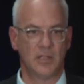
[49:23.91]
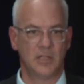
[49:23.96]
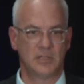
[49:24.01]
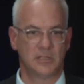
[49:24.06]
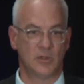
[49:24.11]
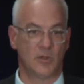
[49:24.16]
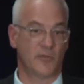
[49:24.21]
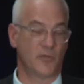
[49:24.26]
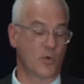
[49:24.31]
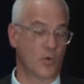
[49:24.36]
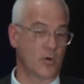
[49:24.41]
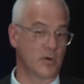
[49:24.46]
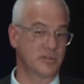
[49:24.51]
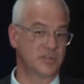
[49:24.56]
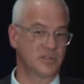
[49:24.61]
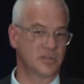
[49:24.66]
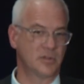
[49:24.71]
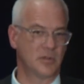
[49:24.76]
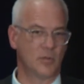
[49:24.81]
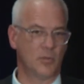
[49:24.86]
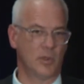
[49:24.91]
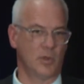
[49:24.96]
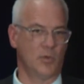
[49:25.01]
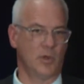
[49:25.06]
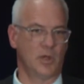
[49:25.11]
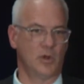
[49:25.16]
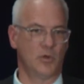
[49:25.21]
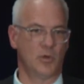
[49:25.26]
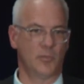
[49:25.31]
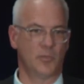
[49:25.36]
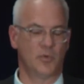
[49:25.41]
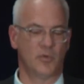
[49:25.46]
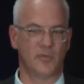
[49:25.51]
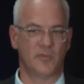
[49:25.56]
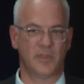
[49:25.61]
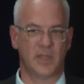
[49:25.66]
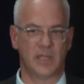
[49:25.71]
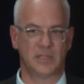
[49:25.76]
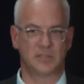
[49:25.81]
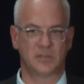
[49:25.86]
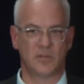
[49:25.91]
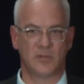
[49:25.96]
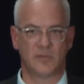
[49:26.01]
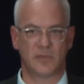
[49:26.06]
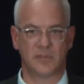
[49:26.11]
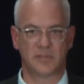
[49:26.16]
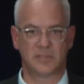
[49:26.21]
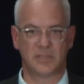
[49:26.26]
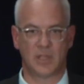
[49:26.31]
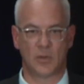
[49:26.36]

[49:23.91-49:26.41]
So of course, we want to improve that service.